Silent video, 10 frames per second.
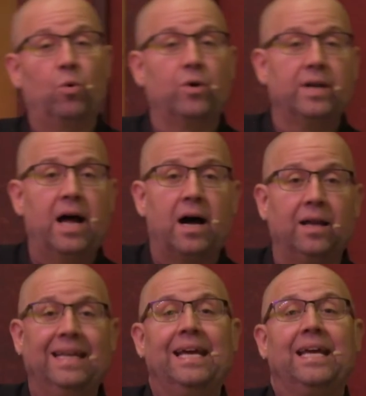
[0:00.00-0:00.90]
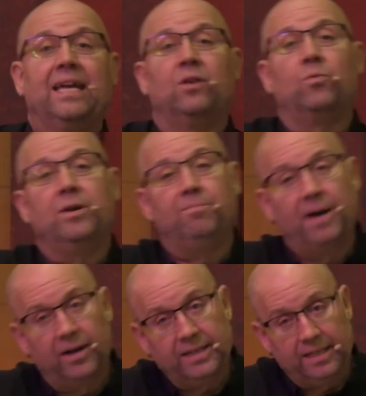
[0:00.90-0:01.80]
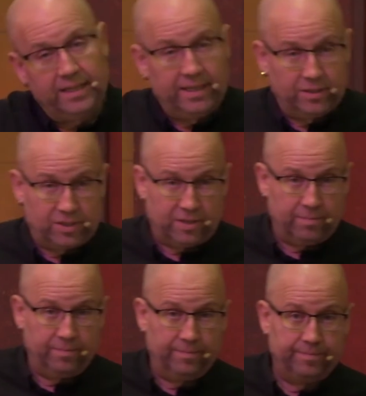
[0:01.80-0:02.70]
or not, in rebellion against him.